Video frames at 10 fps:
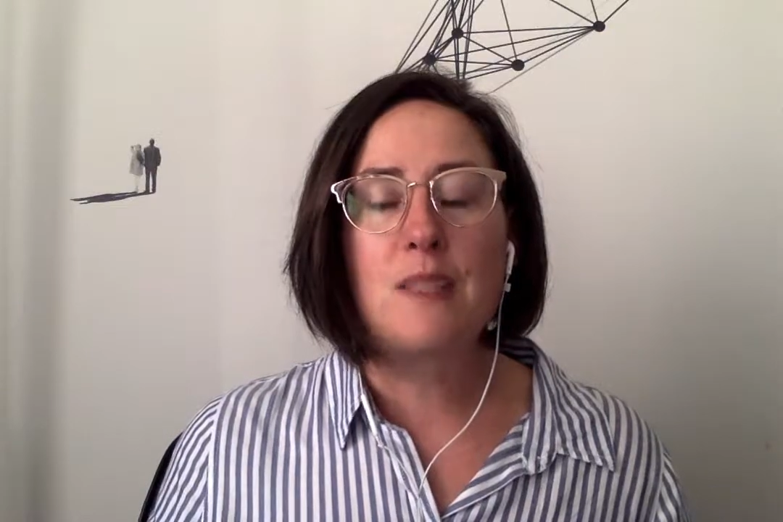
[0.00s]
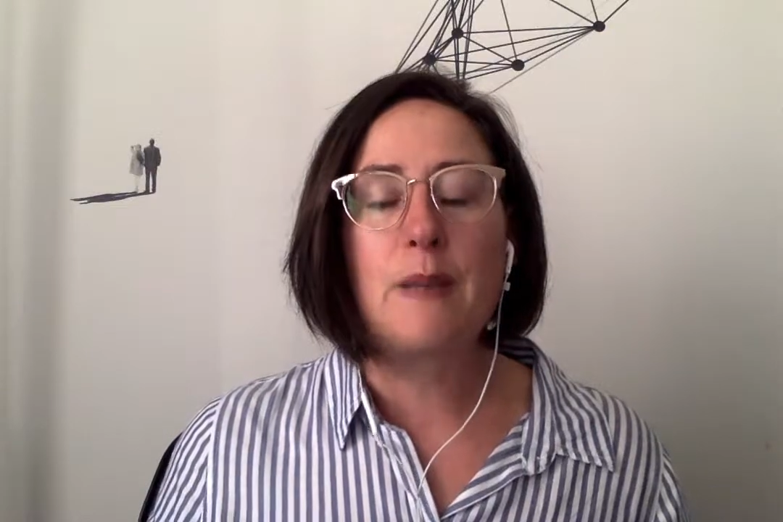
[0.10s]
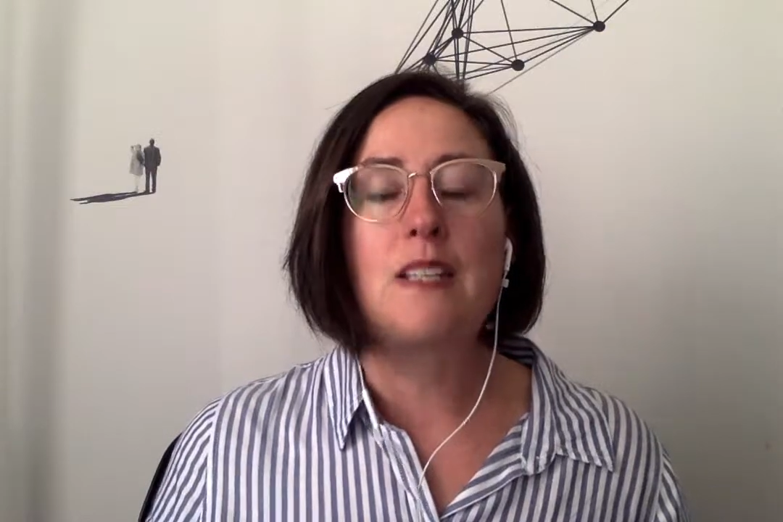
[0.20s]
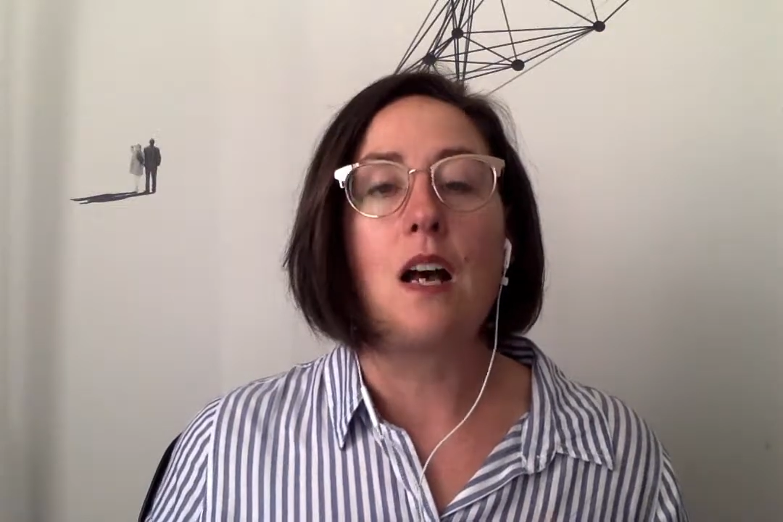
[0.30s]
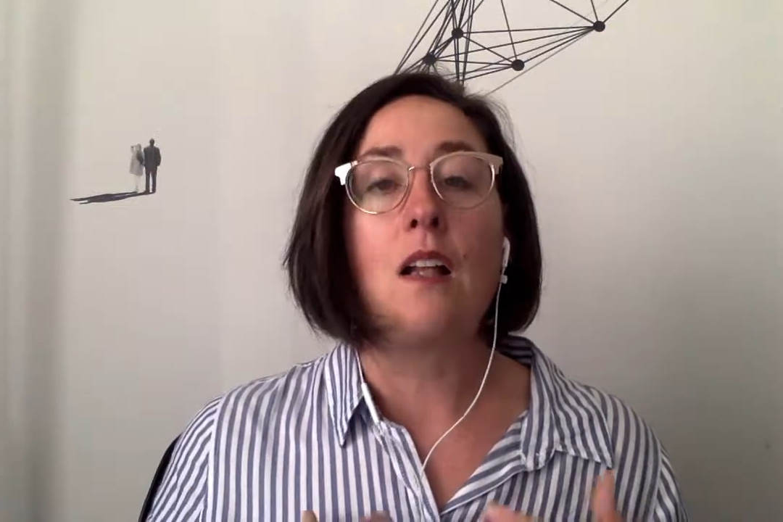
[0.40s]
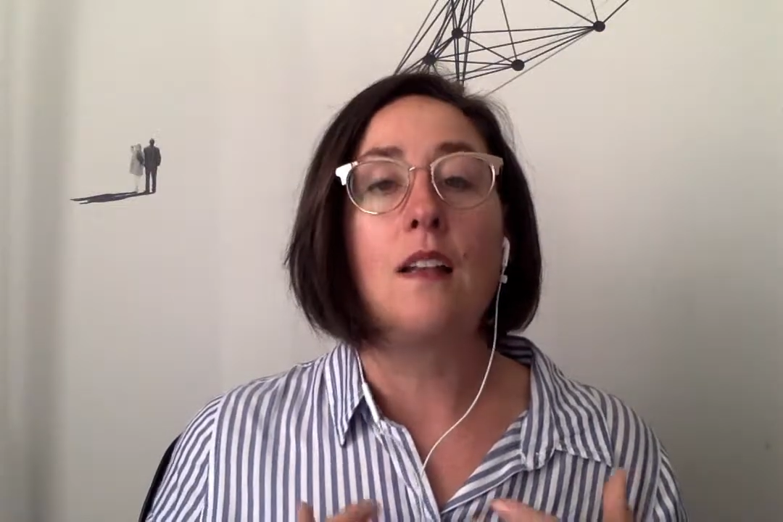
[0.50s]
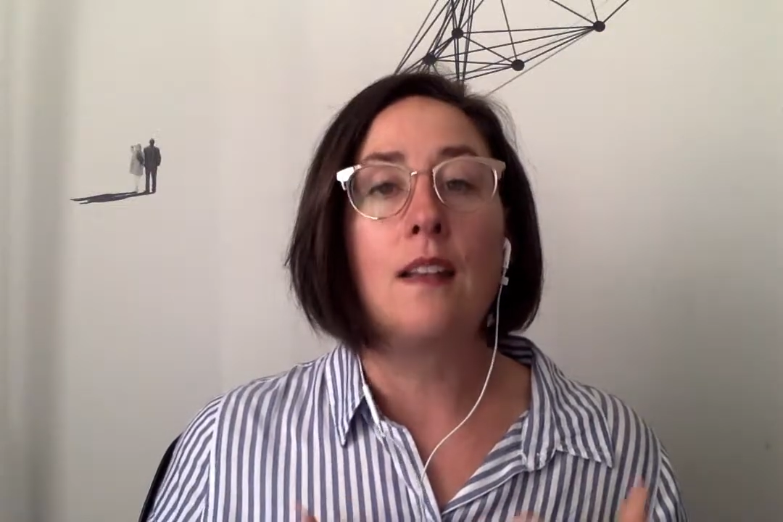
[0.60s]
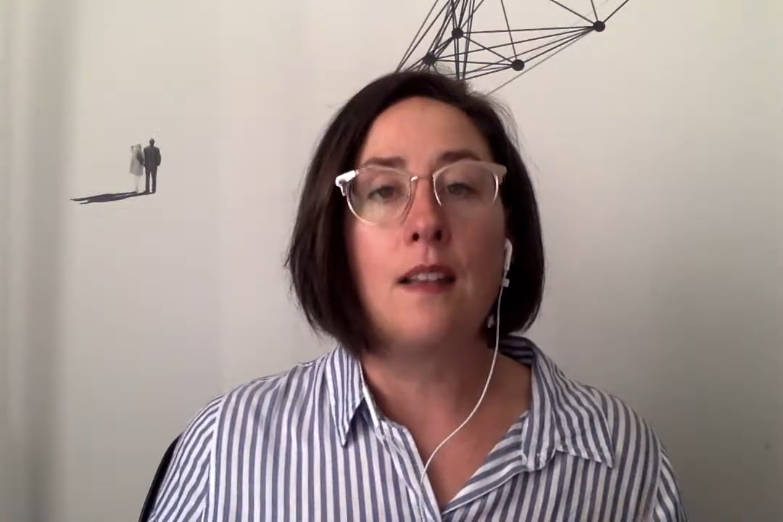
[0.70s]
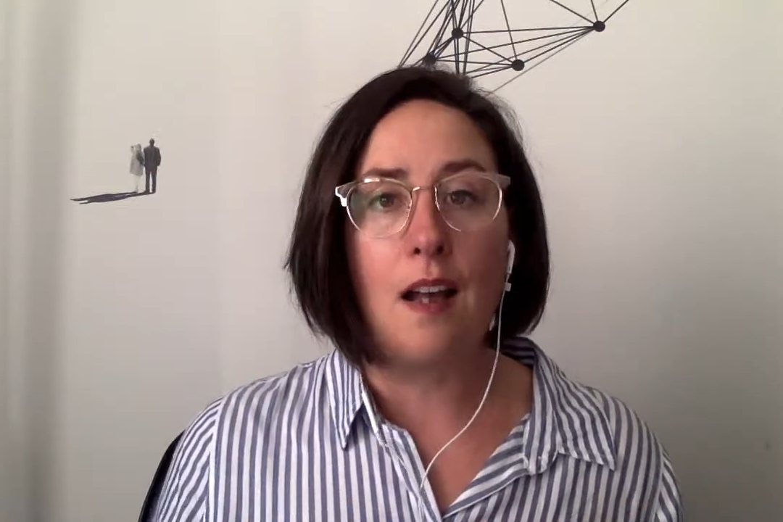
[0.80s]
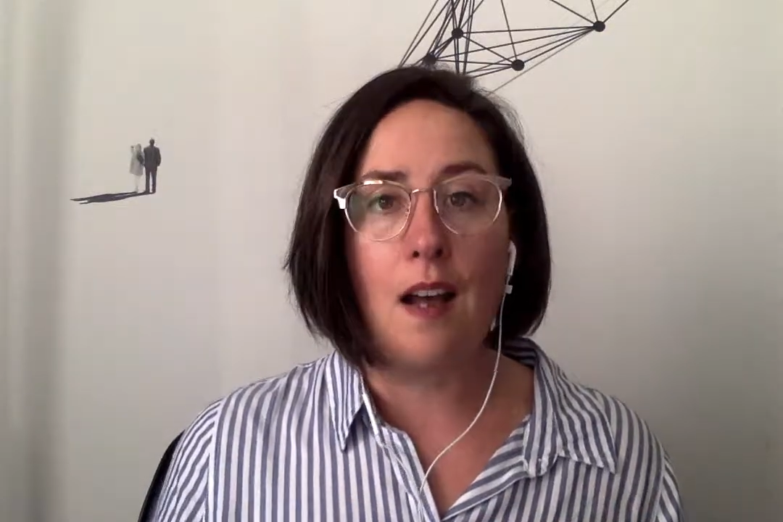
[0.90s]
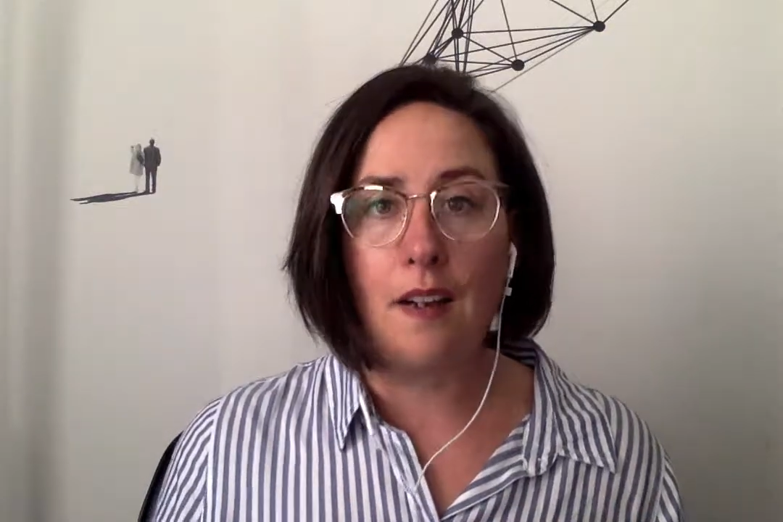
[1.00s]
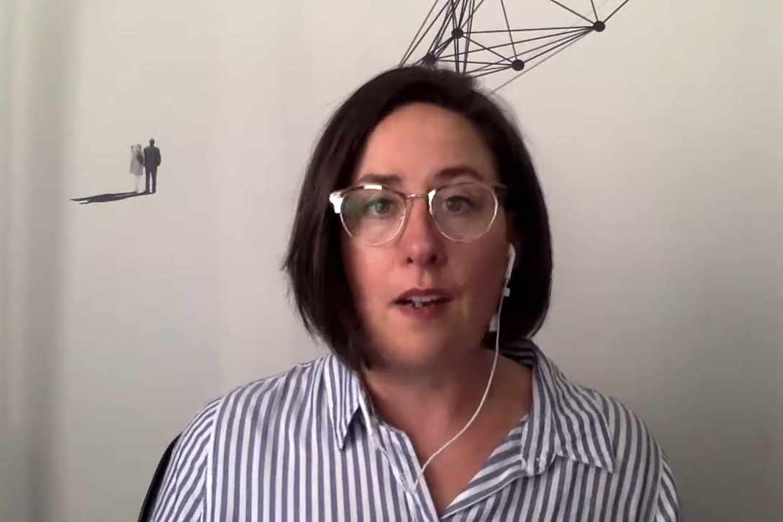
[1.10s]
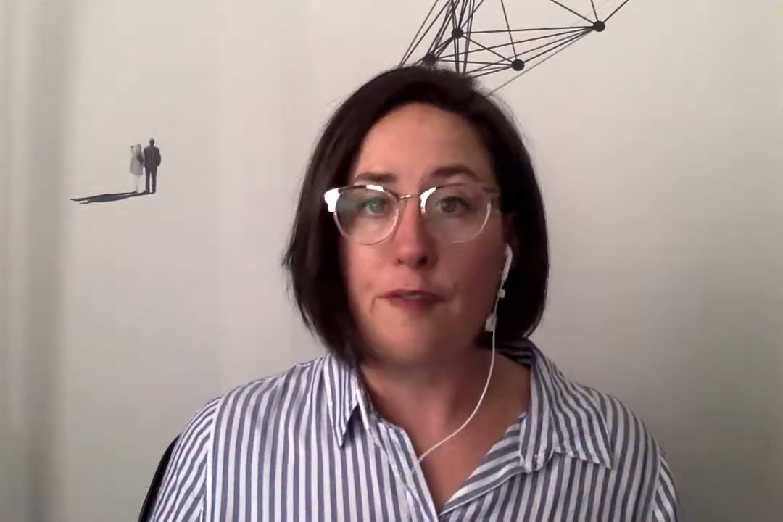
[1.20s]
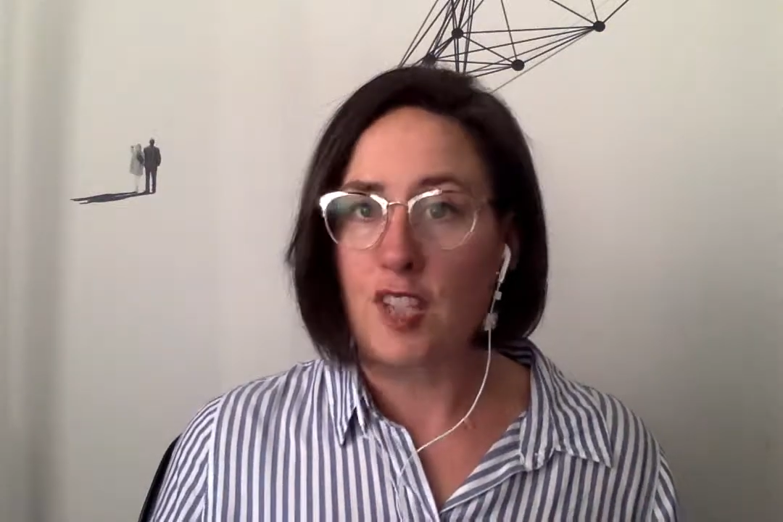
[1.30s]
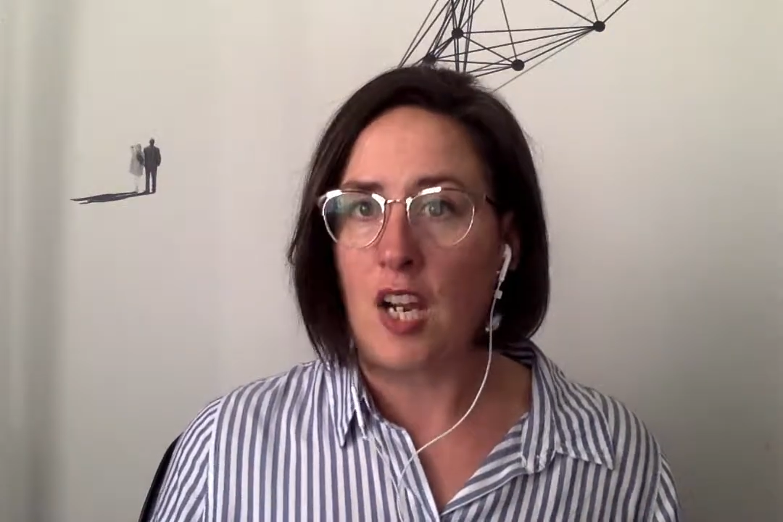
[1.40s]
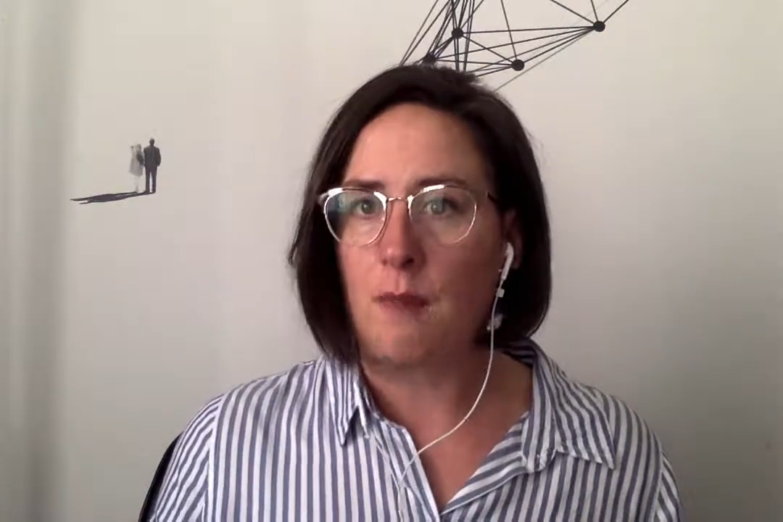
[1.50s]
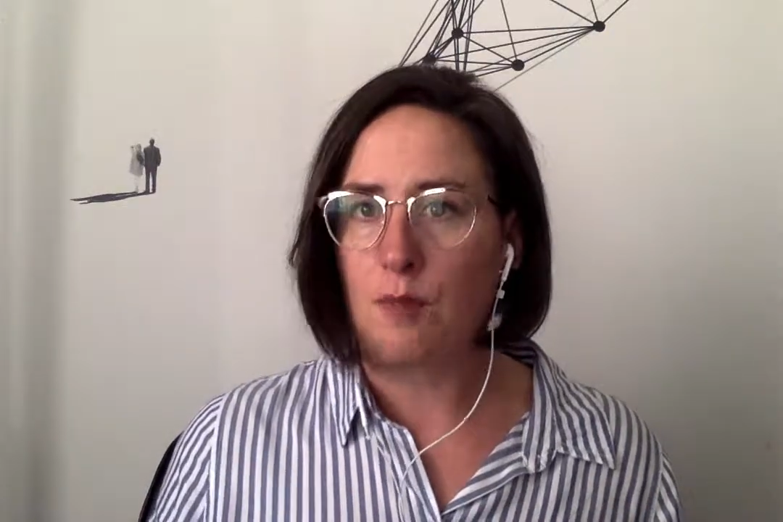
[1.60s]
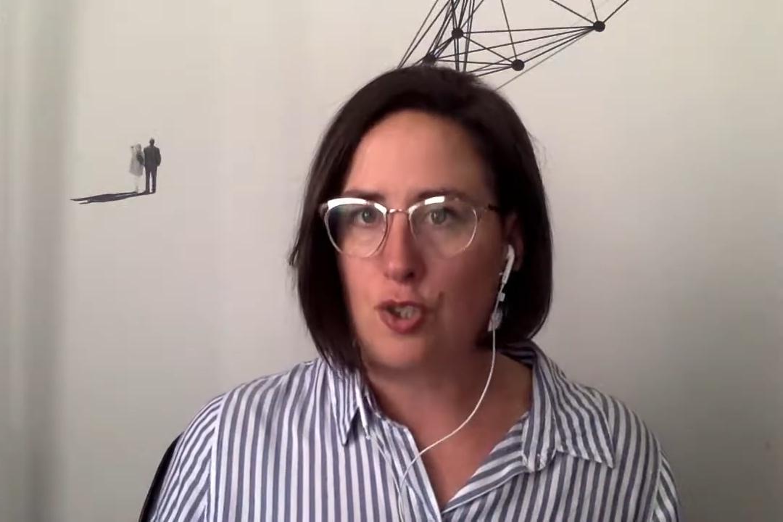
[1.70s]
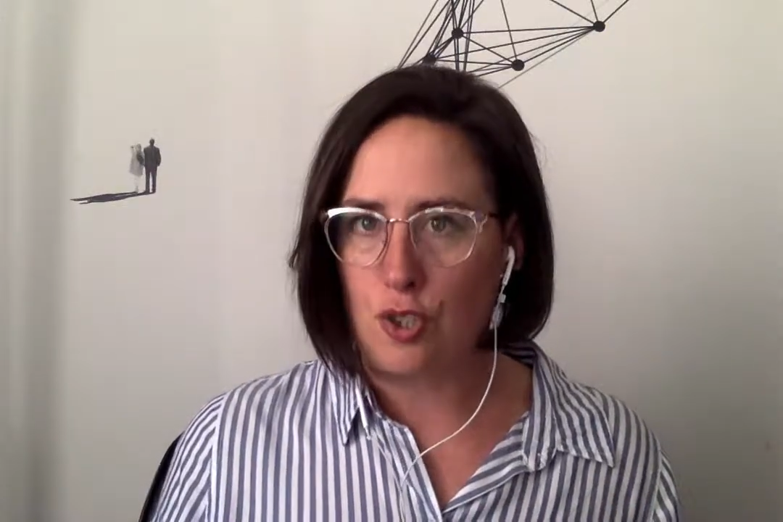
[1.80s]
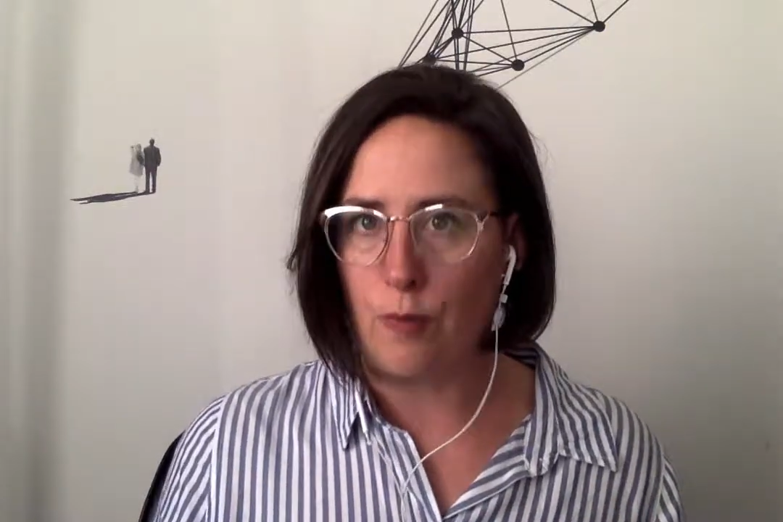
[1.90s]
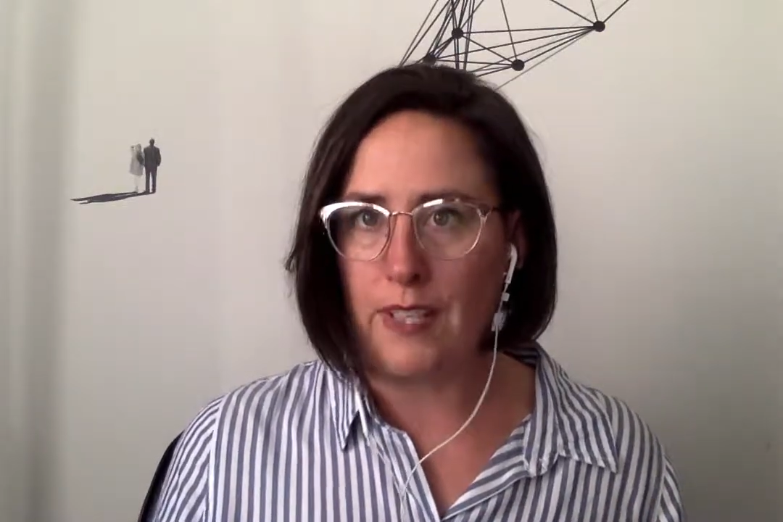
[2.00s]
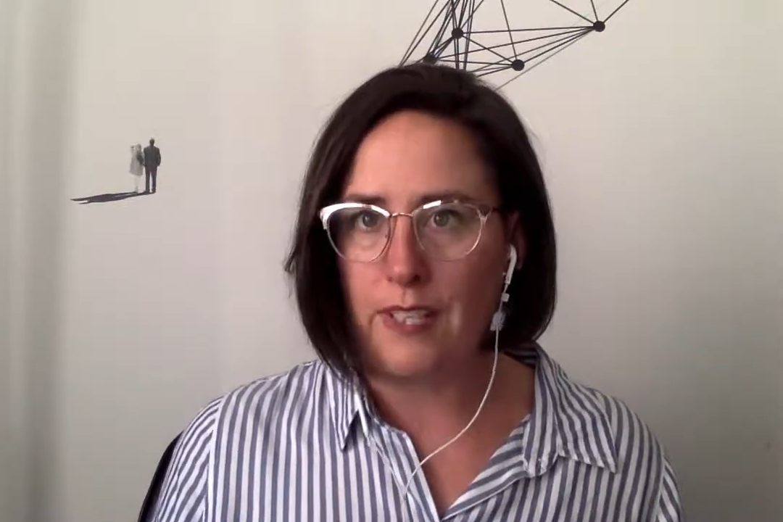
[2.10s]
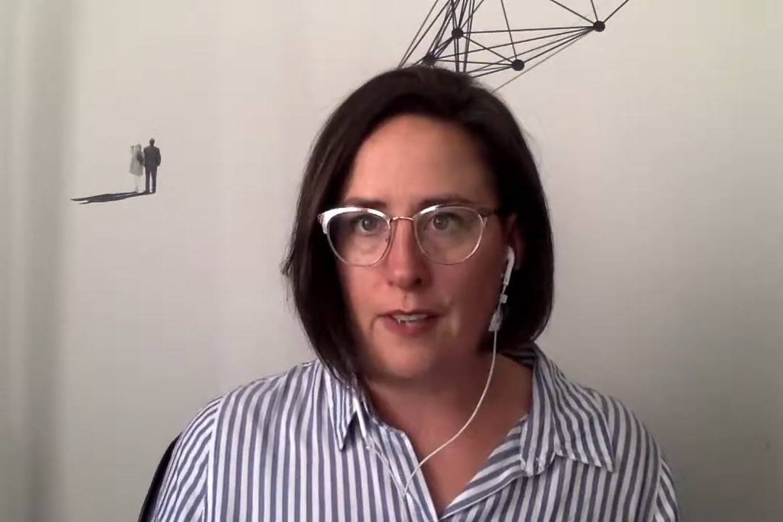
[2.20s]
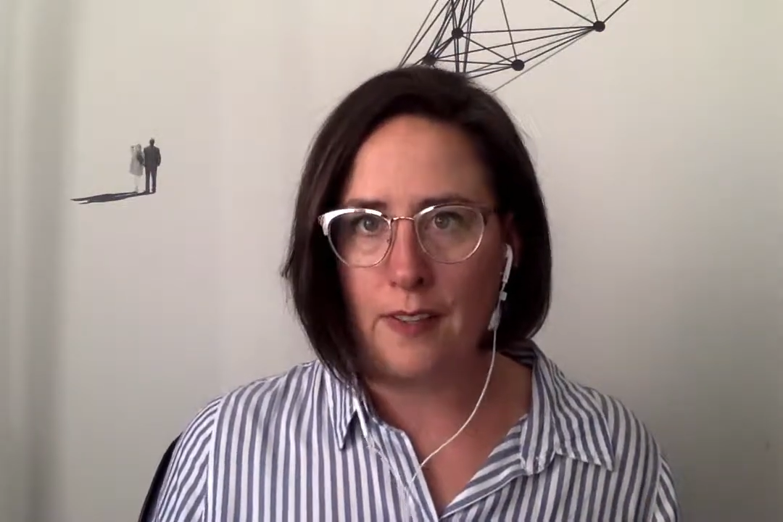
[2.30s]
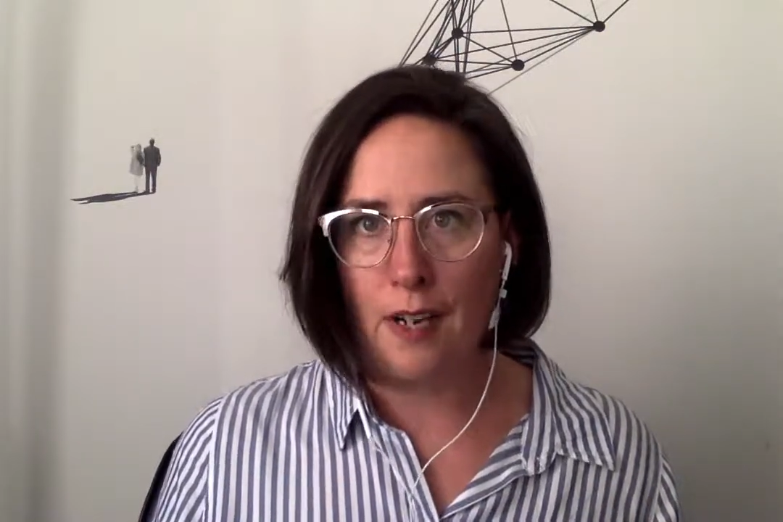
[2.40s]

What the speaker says: to spend a lot of time doing that.